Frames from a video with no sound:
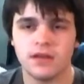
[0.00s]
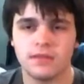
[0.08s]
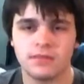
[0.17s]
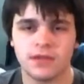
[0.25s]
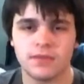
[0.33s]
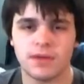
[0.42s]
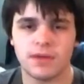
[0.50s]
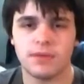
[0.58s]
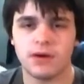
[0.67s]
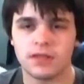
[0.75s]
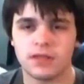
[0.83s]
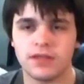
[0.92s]
played by
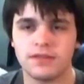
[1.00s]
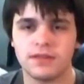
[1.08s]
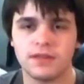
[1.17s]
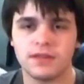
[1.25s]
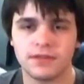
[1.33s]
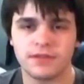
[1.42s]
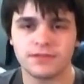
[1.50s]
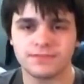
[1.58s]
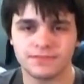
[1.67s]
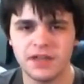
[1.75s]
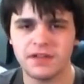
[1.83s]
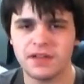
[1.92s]
Paul Gleason in this.
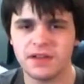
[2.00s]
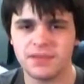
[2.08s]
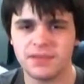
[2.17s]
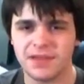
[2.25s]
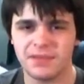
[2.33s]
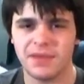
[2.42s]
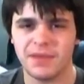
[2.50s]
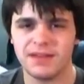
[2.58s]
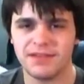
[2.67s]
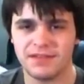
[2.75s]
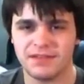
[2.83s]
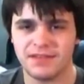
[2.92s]
He's ended up being paid
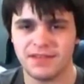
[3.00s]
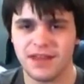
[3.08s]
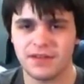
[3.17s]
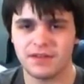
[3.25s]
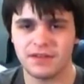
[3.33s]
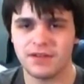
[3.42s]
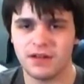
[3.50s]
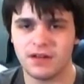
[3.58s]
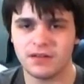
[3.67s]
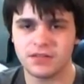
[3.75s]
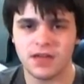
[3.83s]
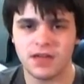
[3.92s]

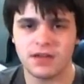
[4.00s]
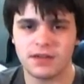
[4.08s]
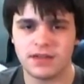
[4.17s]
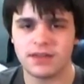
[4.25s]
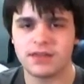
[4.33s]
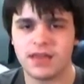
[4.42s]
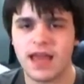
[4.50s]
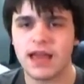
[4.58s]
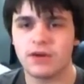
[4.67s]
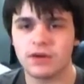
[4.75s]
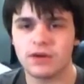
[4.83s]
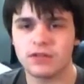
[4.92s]
$60,000 to get the
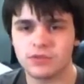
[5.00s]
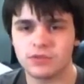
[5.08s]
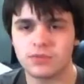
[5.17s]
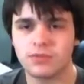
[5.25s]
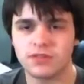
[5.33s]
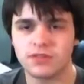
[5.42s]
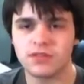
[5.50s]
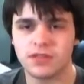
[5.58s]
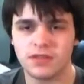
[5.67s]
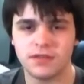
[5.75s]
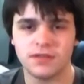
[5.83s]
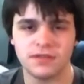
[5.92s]
agricultural reports to
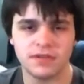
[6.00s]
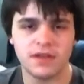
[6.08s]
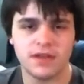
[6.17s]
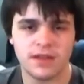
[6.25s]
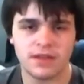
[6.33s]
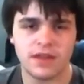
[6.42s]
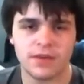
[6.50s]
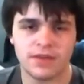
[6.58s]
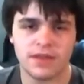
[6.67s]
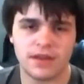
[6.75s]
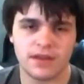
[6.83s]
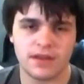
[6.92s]
the Dukes. That way
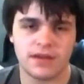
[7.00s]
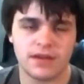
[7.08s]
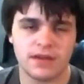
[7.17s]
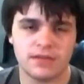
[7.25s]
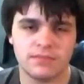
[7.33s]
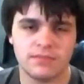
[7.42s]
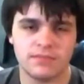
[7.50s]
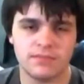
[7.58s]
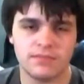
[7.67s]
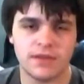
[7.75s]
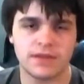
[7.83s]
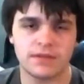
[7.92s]
they can
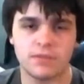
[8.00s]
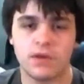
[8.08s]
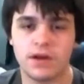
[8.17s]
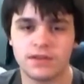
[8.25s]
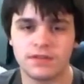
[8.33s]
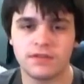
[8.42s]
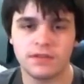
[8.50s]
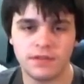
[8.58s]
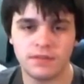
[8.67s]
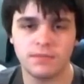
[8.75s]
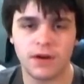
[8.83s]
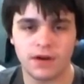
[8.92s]
make some wise
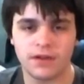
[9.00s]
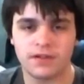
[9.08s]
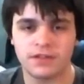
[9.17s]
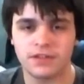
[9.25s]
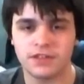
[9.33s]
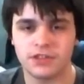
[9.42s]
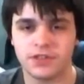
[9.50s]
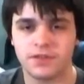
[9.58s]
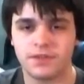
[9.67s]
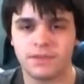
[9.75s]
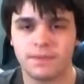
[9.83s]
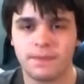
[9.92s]
market decisions.